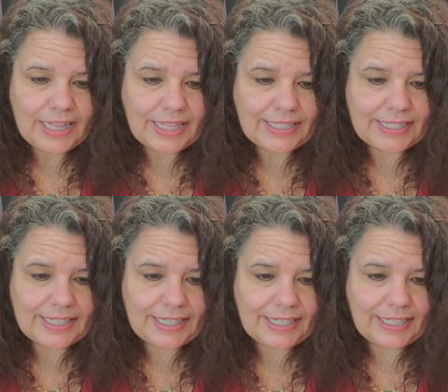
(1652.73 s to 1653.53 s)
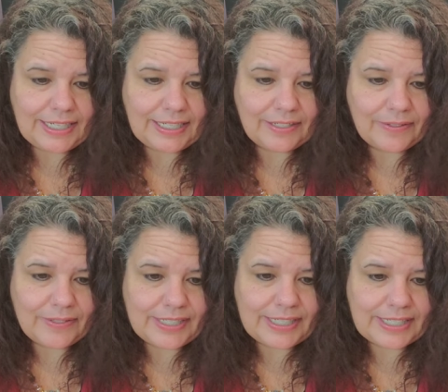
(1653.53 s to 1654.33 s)
let's see, who
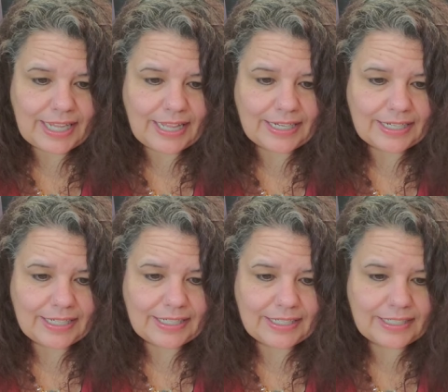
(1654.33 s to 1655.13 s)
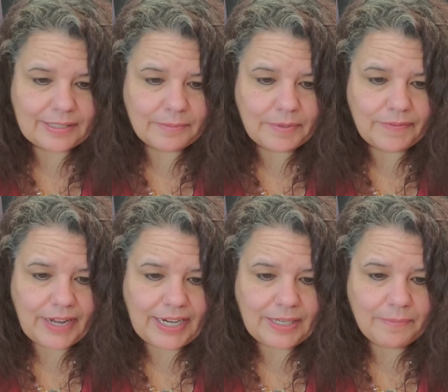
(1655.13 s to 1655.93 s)
is the seller?
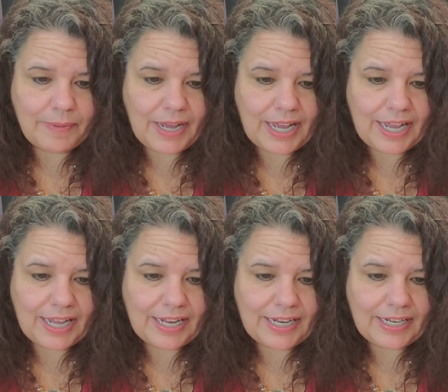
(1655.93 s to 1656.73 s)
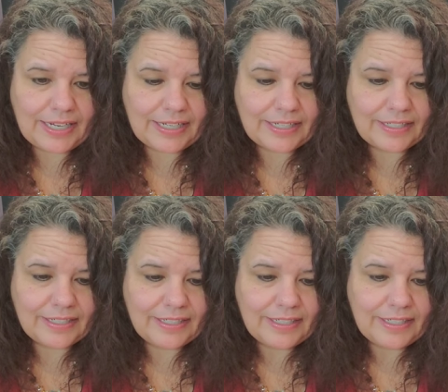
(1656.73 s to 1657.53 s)
Provided by,
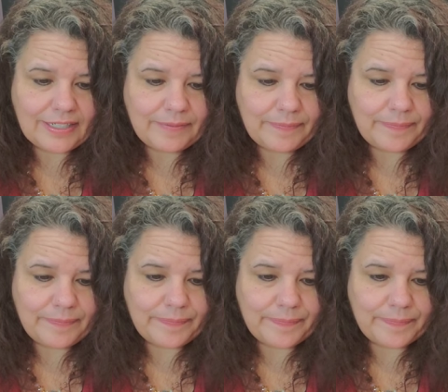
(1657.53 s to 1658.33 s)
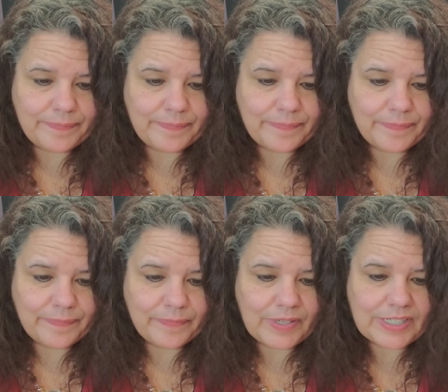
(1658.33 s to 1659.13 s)

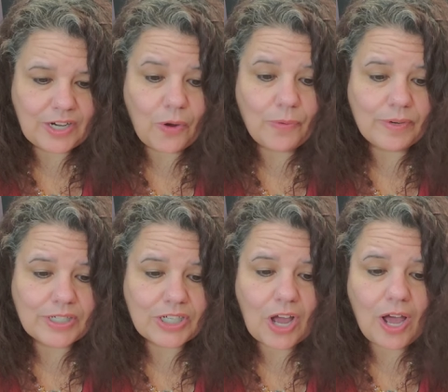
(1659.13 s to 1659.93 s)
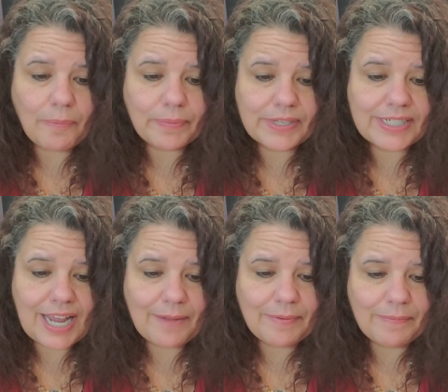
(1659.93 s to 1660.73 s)
where is it? Oh, Top
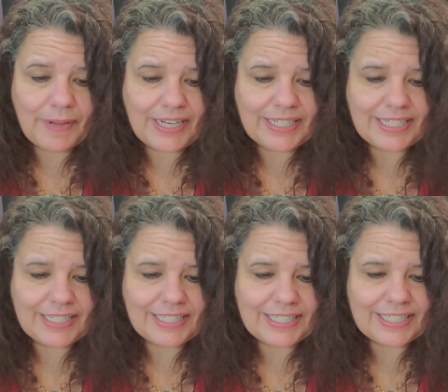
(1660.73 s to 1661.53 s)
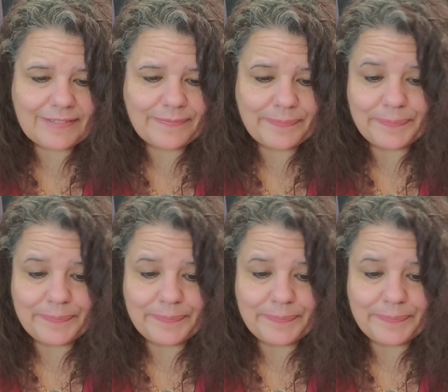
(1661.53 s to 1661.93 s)
Diamond Paintings.